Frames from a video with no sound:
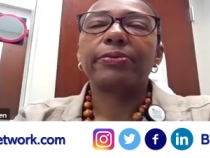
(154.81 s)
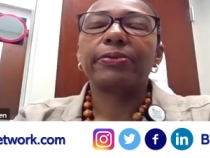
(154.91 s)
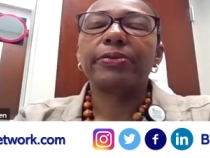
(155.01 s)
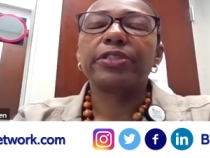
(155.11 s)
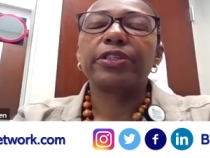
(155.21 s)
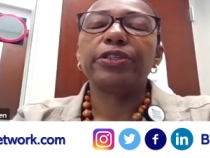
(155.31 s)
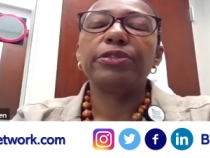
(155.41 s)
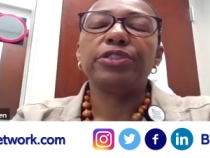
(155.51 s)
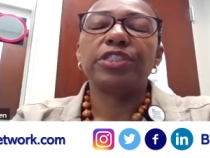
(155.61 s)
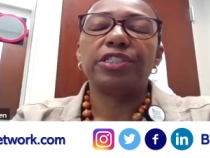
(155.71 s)
was a
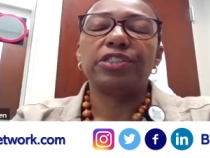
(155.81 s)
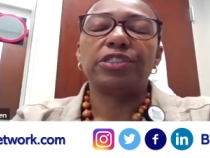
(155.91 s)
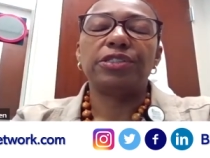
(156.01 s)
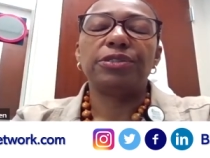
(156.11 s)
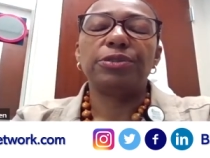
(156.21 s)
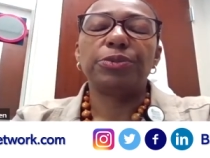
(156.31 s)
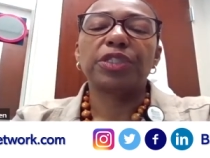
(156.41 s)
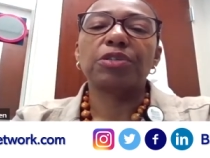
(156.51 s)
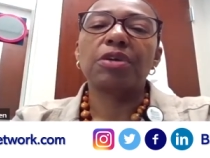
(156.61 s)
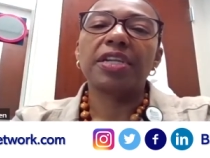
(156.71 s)
huge issue
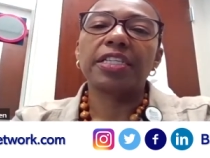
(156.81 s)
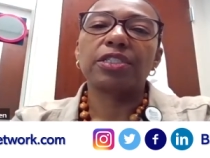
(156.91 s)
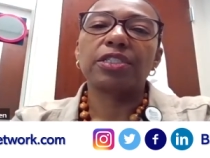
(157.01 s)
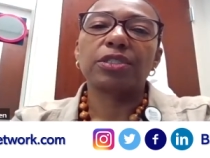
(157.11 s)
with chronic